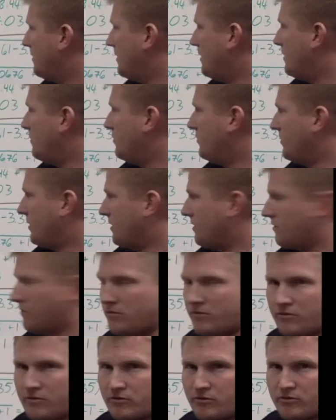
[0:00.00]
it was like
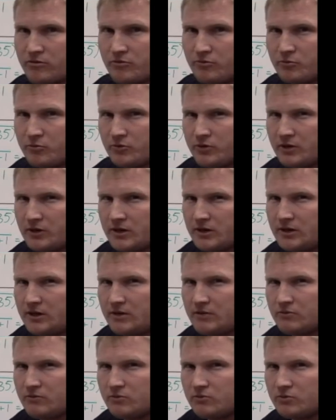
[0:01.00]

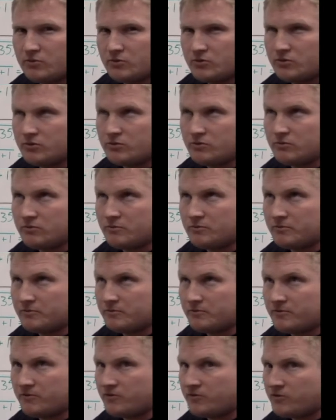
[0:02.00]
3 root
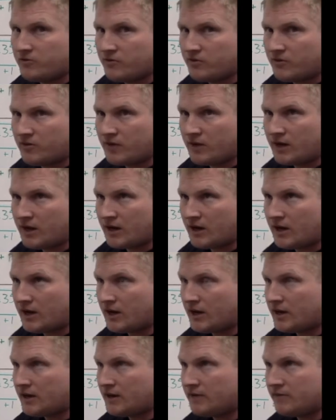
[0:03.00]

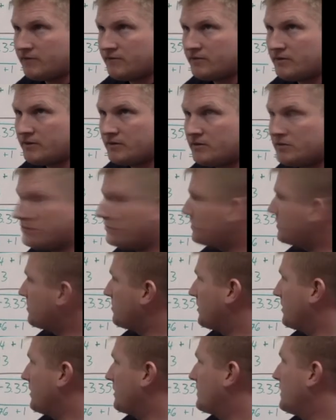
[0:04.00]
5,
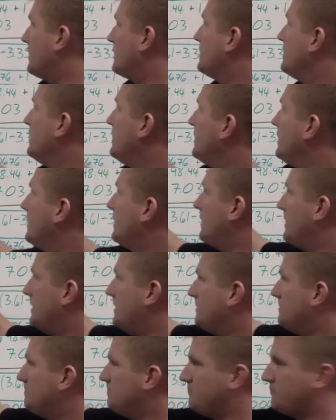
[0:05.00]
something like that.
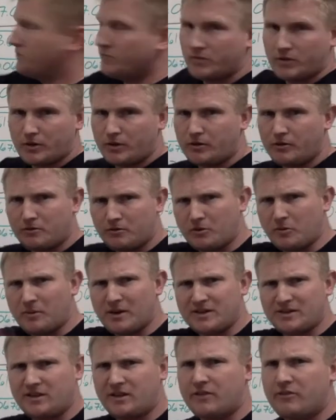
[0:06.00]
Go
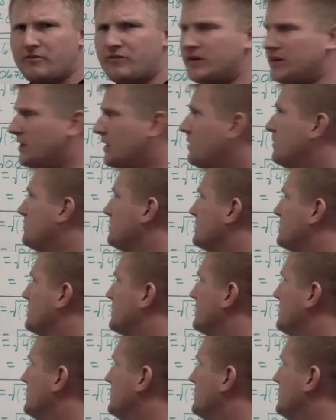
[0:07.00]
back to the other video to